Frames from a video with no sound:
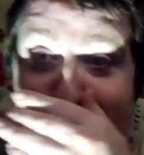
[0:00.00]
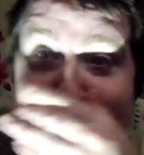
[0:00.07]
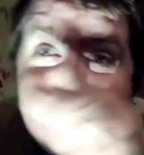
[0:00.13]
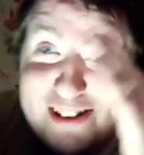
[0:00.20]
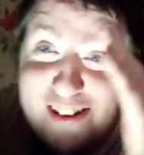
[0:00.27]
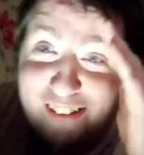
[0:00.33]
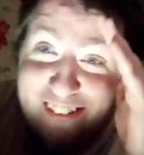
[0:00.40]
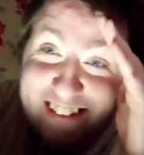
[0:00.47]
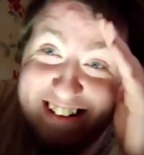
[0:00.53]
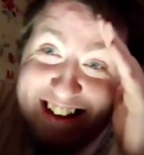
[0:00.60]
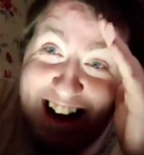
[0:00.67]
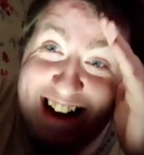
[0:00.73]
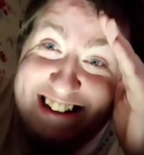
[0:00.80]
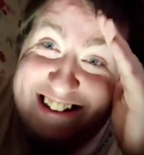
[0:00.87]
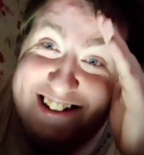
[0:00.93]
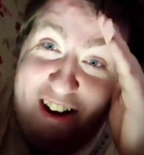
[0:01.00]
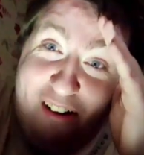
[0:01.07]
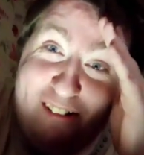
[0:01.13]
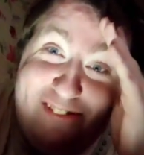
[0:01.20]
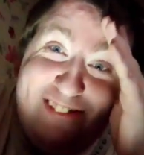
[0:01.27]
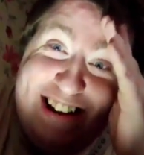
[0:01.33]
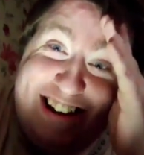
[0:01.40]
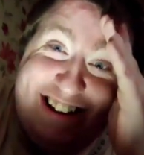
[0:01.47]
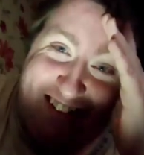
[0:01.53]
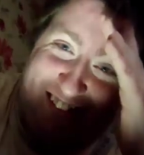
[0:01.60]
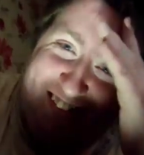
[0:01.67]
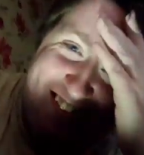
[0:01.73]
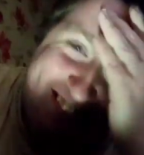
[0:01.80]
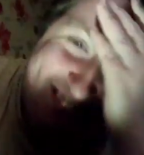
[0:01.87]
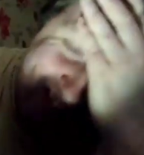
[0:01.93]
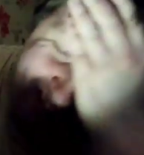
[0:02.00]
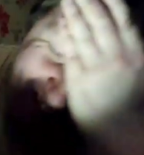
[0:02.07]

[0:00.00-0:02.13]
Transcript: record. It's still record.